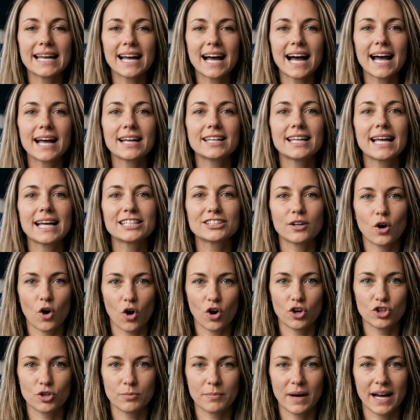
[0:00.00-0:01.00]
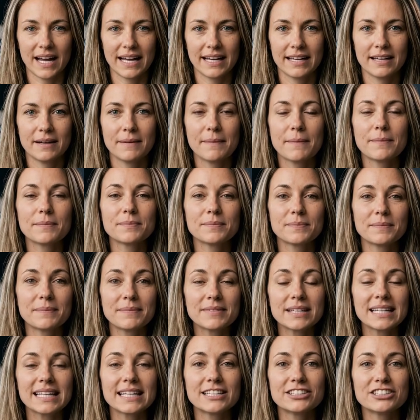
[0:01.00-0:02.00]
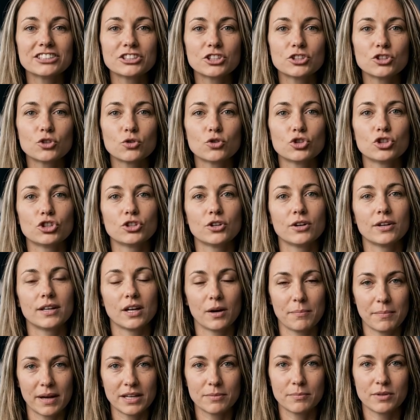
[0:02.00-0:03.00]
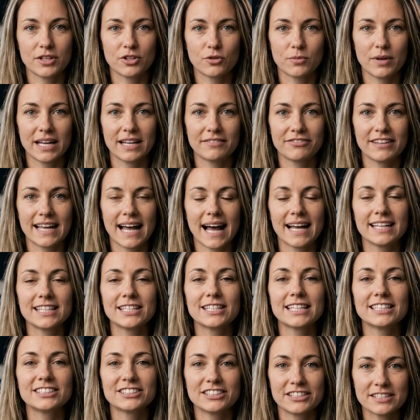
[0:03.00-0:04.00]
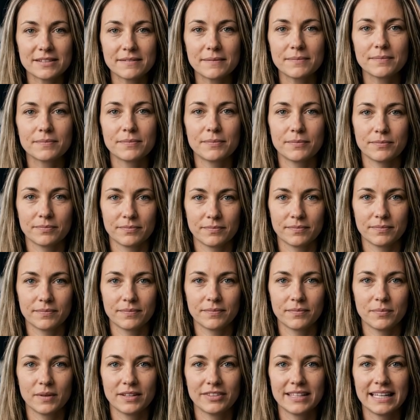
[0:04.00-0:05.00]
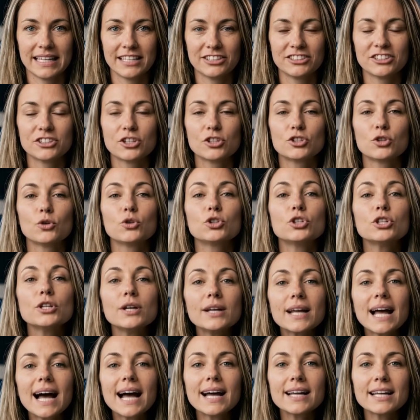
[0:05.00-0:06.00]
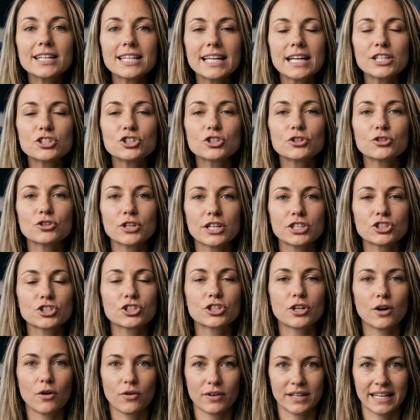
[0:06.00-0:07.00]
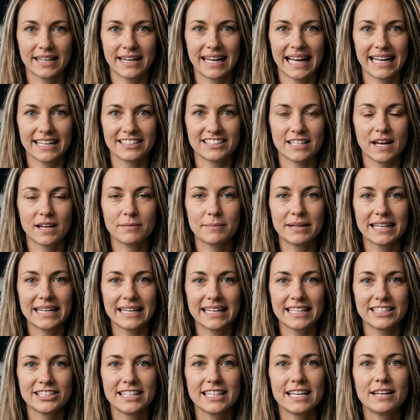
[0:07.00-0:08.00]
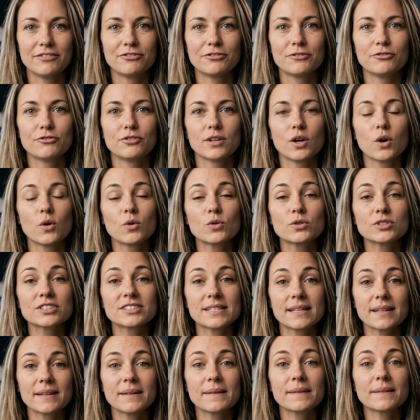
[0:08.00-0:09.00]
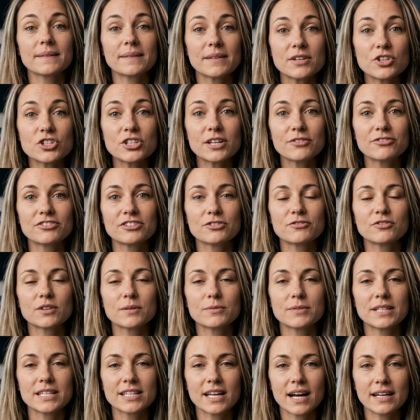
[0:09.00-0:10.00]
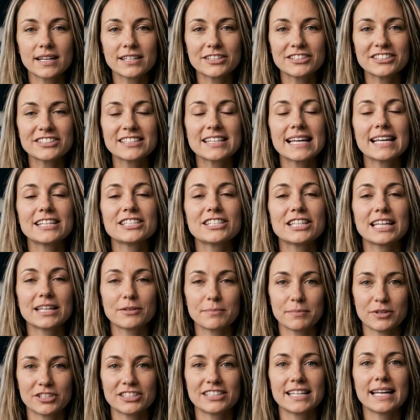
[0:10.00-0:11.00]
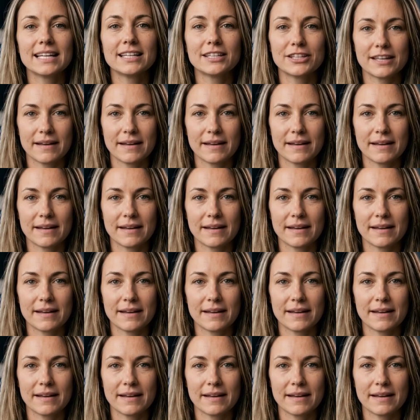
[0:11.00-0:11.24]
Act has occupied. The institutional commitment wave catalyst. When the institutional allocation ratio in XRP ETF flows shifts from the current 16%